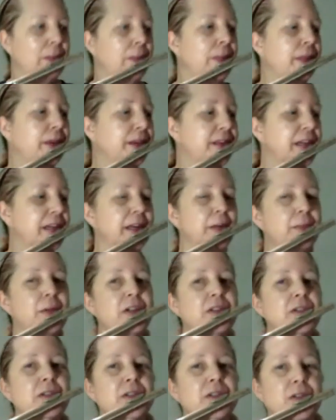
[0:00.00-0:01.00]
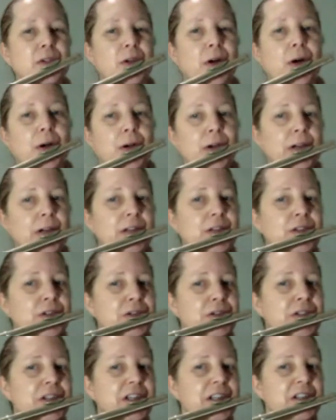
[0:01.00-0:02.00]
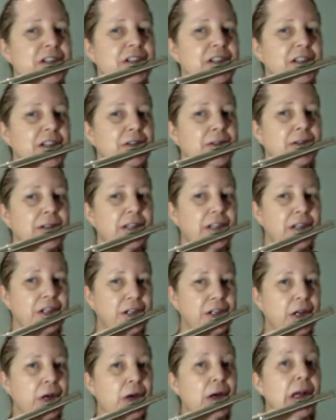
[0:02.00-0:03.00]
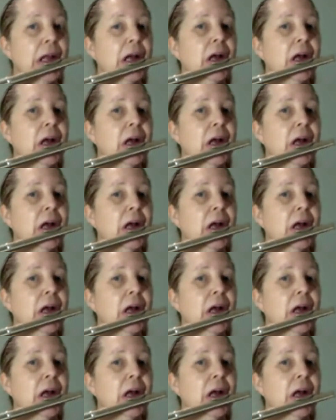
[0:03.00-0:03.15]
The second measure is a little harder because you're changing on each note.